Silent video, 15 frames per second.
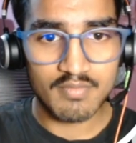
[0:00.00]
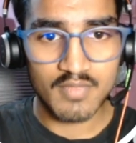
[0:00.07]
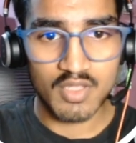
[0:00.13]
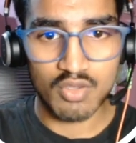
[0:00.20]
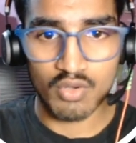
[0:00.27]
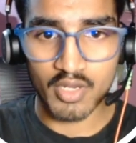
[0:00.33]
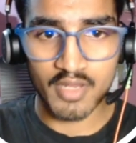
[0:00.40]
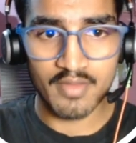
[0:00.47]

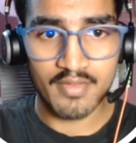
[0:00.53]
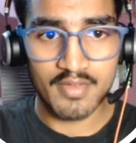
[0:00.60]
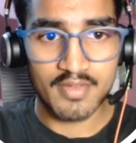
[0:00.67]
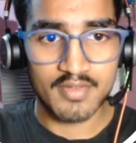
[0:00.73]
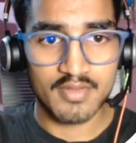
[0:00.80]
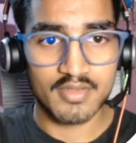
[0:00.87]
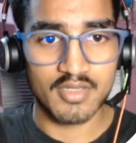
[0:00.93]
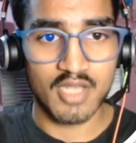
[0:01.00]
Okay,
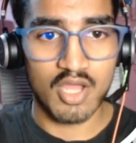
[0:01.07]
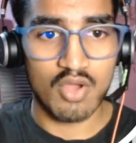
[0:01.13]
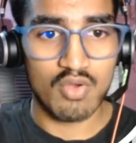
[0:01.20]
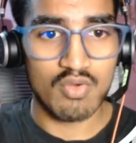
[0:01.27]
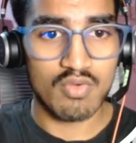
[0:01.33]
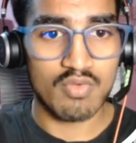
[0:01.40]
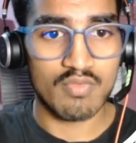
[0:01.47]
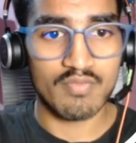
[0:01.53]

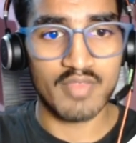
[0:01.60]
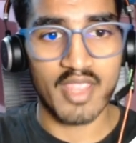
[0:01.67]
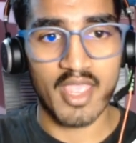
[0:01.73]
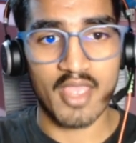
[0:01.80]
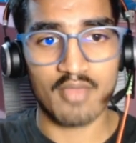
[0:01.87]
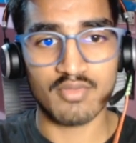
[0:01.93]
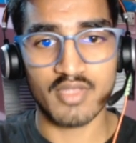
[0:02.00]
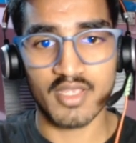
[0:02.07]
now we
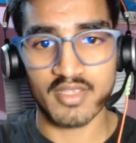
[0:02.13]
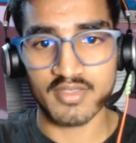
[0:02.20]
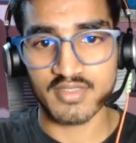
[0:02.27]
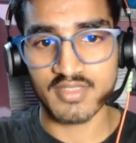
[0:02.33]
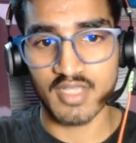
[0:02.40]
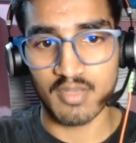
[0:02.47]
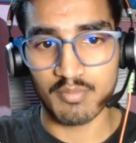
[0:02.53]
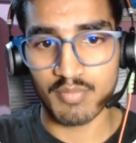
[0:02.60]
have the
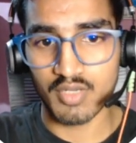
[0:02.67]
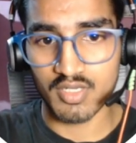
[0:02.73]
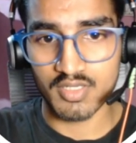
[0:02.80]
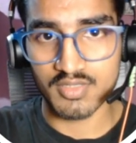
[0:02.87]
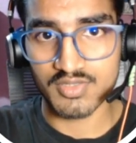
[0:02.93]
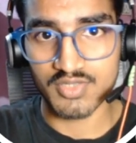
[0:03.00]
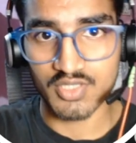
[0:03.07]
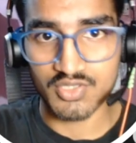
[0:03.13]

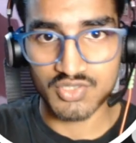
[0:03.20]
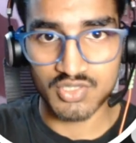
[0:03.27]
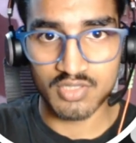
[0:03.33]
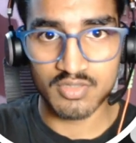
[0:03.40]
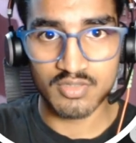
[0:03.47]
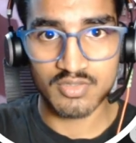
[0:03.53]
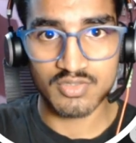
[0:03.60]
example structure.